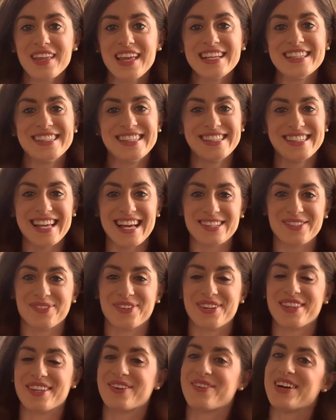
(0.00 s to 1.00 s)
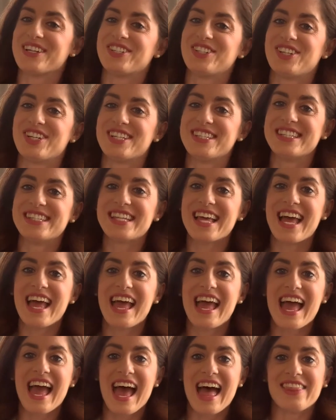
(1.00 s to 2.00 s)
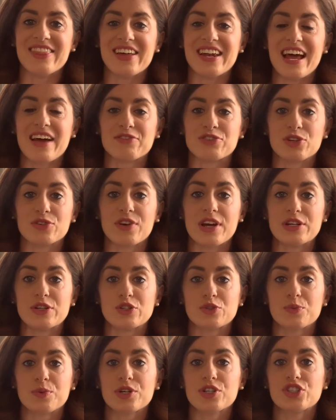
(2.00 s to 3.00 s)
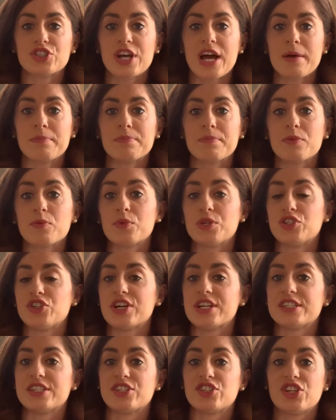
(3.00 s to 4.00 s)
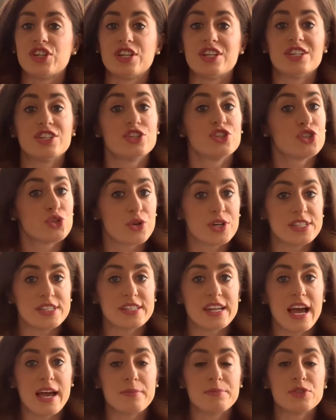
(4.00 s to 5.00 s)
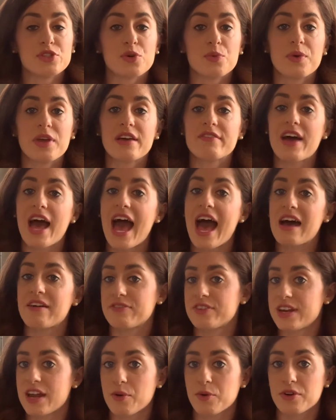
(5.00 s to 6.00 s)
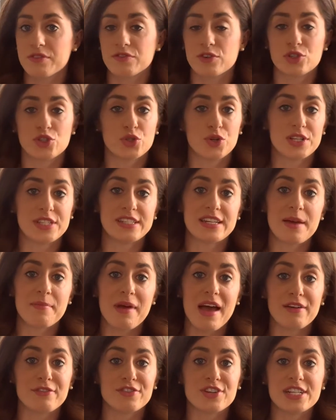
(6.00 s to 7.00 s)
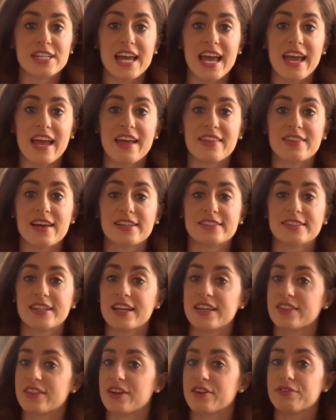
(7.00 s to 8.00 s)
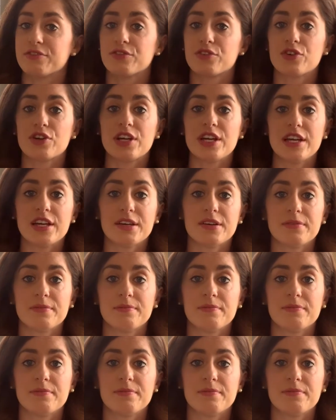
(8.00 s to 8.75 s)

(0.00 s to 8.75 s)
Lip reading: since that's one of the questions. And then after Writer's Workshop, we transitioned into choice time. So we have a half an hour for choice time every day, and that's like their free